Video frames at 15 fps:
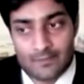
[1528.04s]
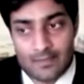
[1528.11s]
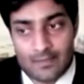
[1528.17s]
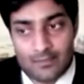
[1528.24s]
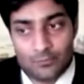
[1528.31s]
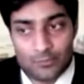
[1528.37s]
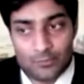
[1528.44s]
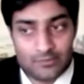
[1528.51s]

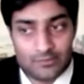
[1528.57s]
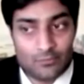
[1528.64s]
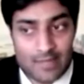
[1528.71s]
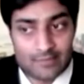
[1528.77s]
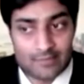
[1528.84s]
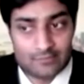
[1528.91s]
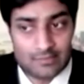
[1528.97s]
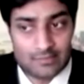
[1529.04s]
with the
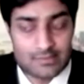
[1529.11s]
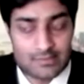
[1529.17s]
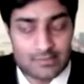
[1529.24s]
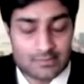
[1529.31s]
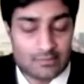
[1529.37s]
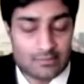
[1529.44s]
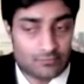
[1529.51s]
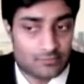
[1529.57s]
vaccination
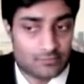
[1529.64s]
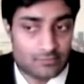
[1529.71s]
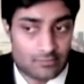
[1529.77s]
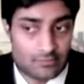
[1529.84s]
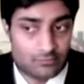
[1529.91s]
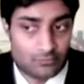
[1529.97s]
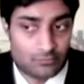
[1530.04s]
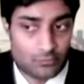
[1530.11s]
efforts that
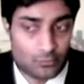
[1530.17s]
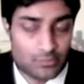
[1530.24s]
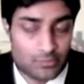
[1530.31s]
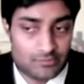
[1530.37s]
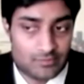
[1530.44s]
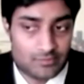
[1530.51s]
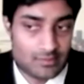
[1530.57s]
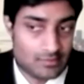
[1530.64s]
we
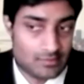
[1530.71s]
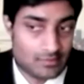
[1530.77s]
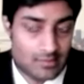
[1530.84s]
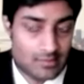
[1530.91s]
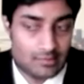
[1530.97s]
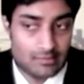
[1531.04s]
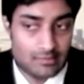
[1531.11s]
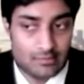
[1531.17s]
see in
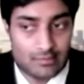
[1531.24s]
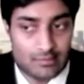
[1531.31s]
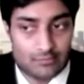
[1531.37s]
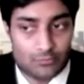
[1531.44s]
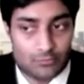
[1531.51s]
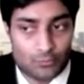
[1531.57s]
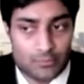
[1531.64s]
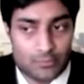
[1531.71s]
India that
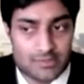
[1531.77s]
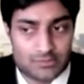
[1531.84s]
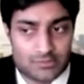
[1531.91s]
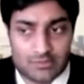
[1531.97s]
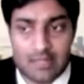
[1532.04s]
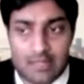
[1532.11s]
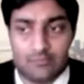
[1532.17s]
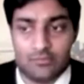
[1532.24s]
we should
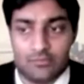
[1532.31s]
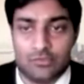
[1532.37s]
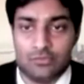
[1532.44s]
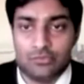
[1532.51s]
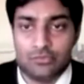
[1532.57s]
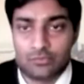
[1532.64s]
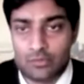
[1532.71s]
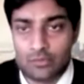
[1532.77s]
have a huge
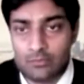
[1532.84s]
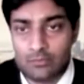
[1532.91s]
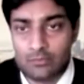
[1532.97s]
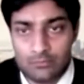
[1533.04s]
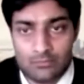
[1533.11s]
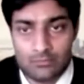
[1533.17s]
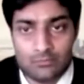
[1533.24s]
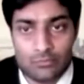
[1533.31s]
problem
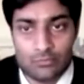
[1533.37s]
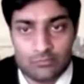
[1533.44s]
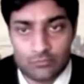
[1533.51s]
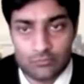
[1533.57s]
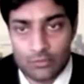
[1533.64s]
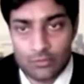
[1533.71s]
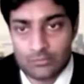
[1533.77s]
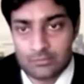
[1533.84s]
moving
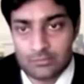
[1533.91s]
forward.